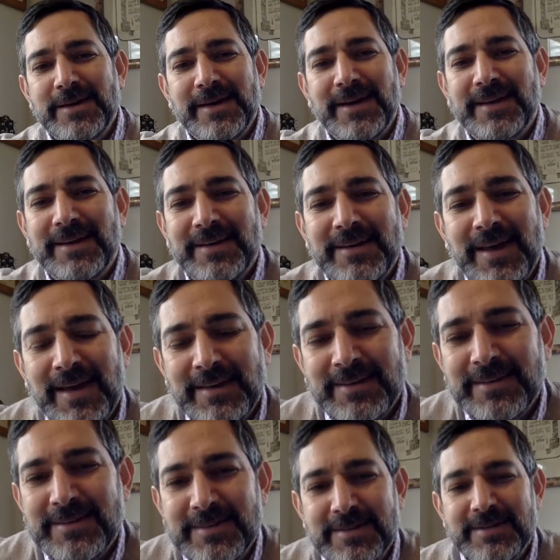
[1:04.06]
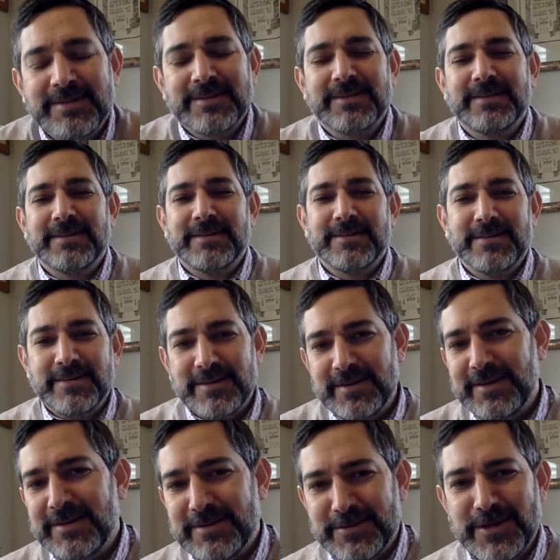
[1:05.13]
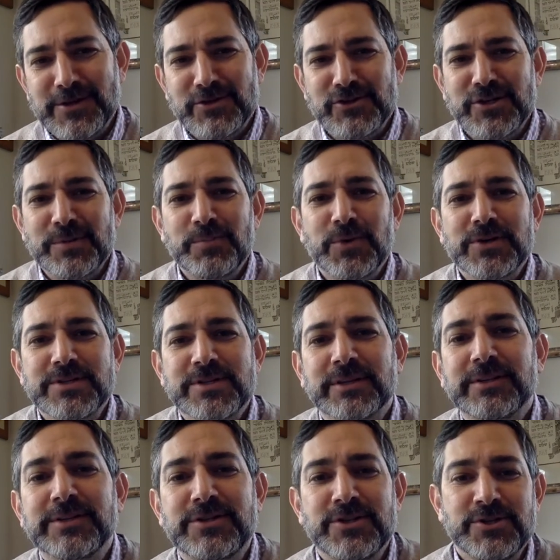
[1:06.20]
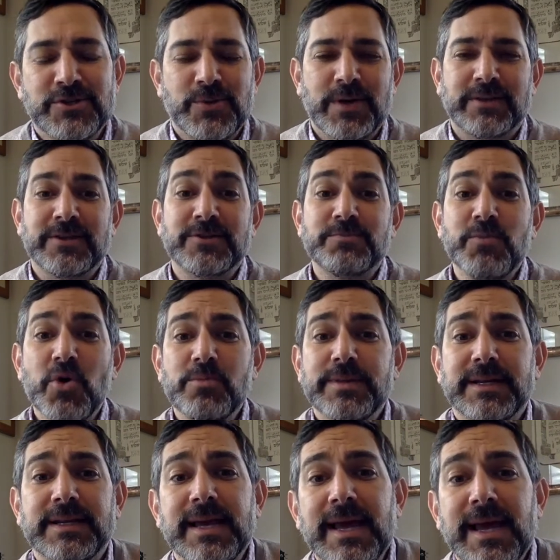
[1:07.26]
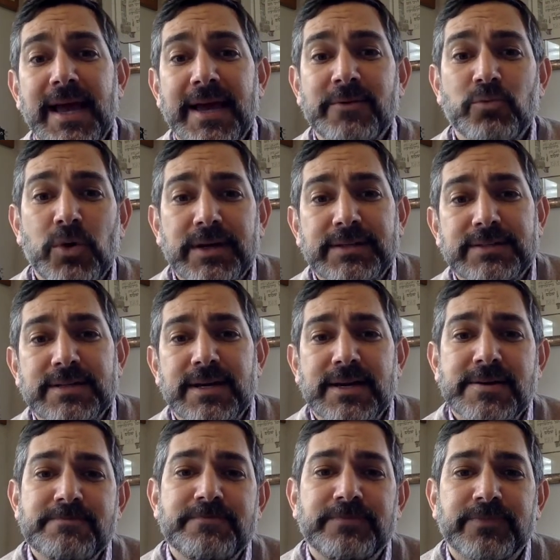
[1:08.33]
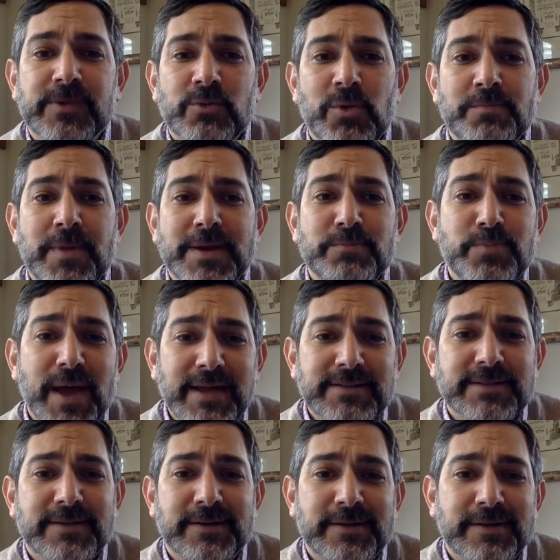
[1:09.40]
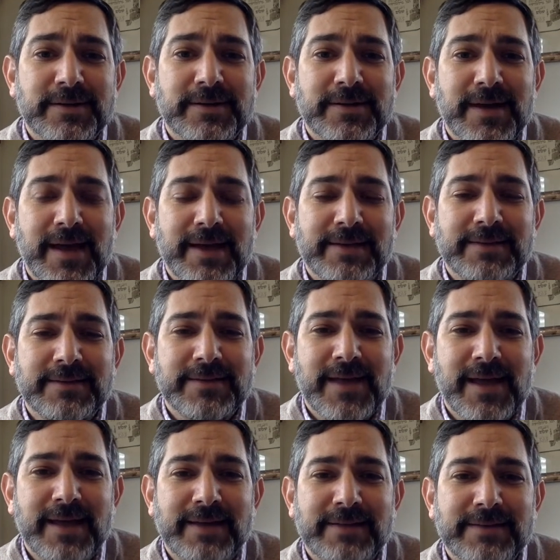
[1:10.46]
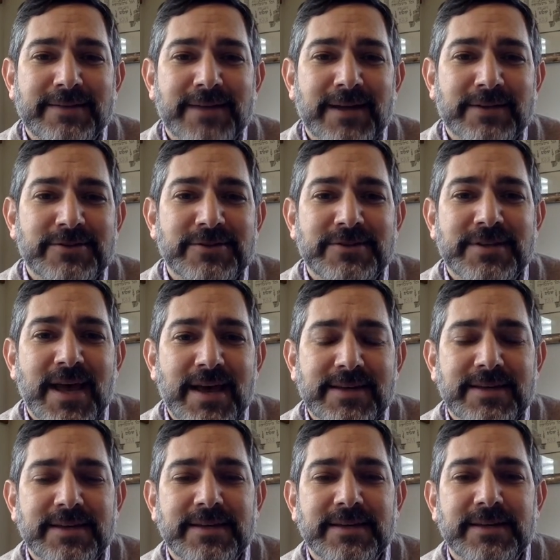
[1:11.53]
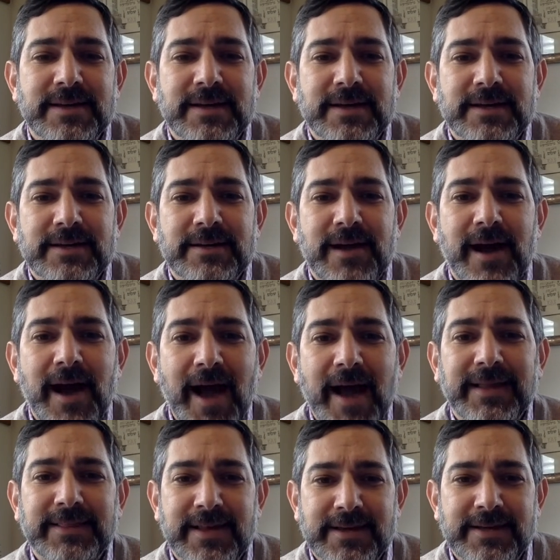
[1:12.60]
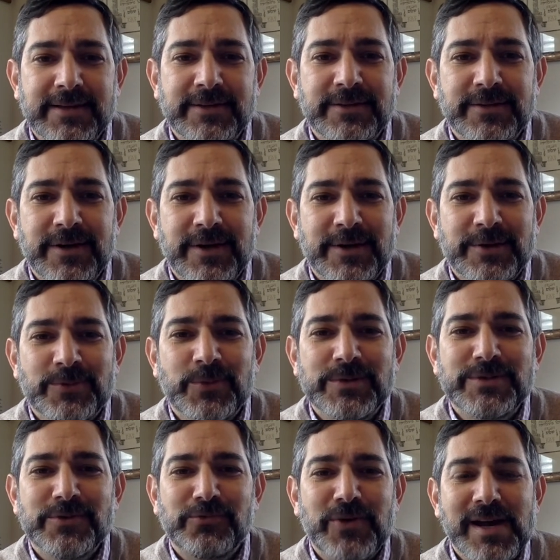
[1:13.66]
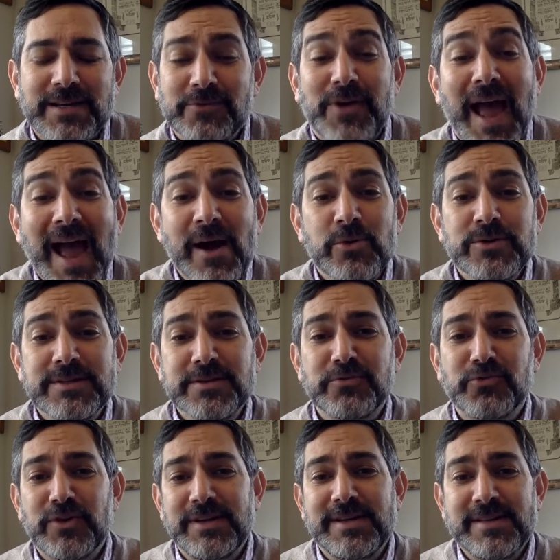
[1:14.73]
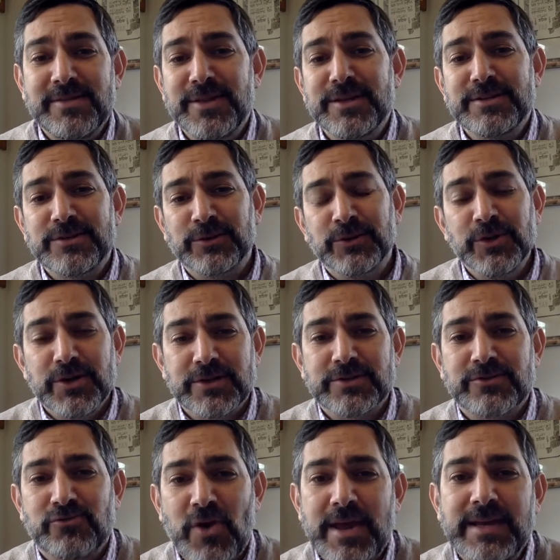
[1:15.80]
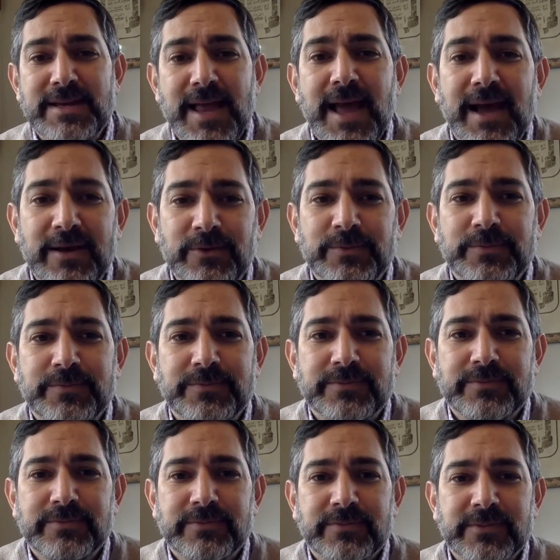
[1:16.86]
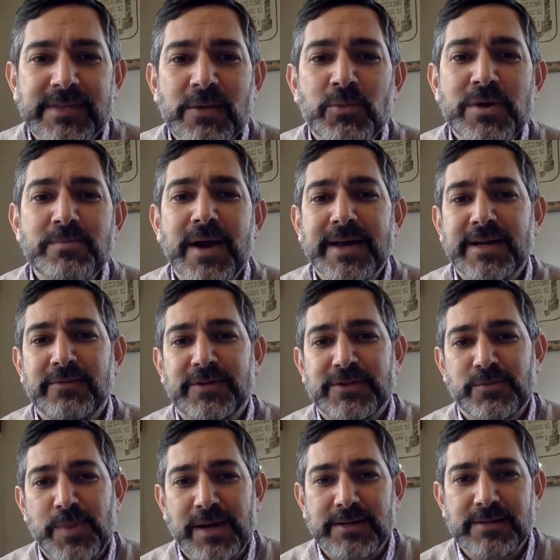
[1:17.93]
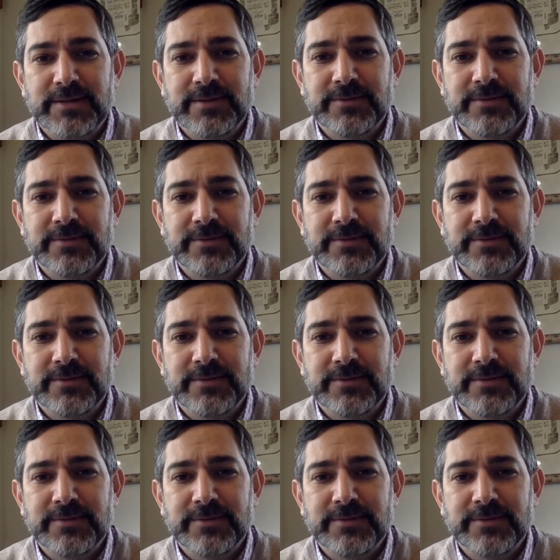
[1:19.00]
and he's an interesting person to listen to at this moment. And what Mike Pesca and Dr. Zaki highlighted was the fact of how different this looks right now than we might have expected,